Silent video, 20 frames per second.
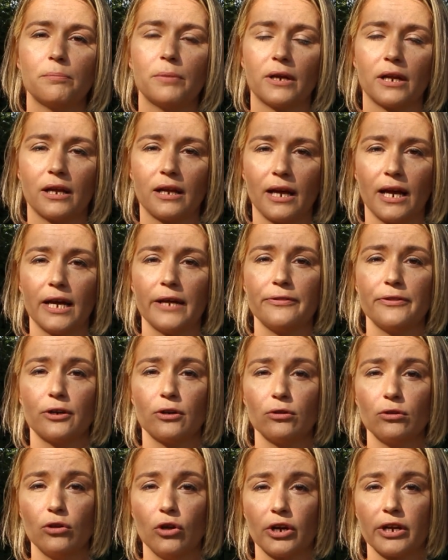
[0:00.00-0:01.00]
but again, they're
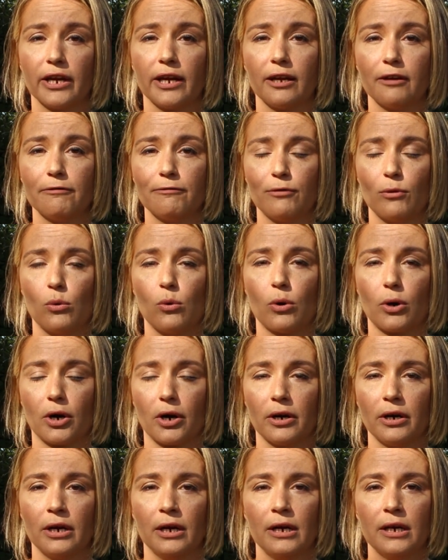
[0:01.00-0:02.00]
looking
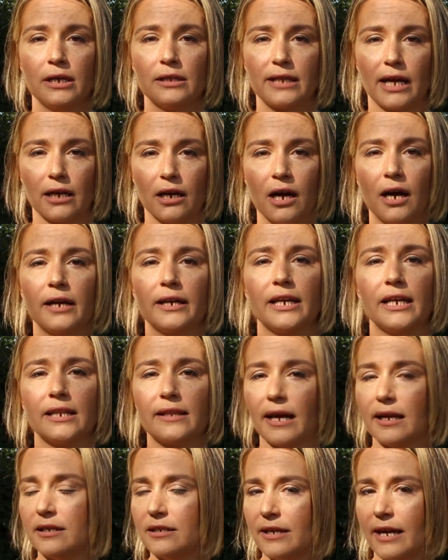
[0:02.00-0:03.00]
for that honey,
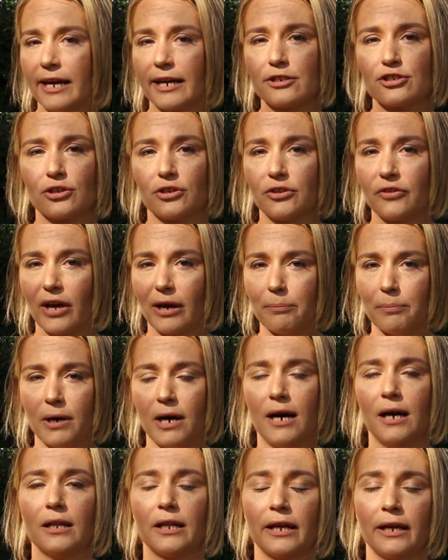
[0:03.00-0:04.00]
that nectar, that
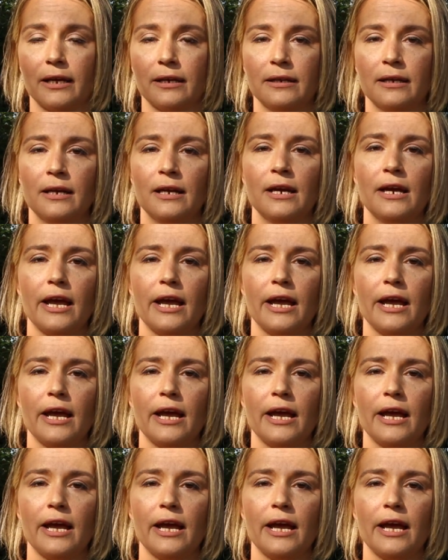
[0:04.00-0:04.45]
pollen,